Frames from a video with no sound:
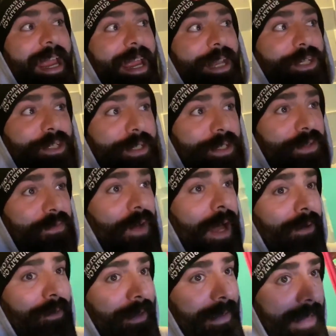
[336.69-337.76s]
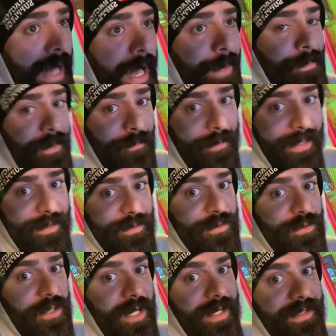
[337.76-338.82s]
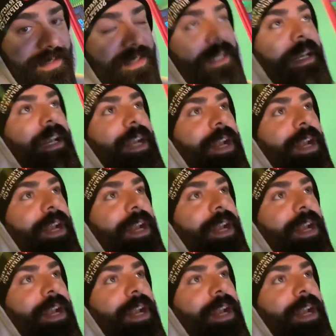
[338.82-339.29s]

and she's filing copyright strikes,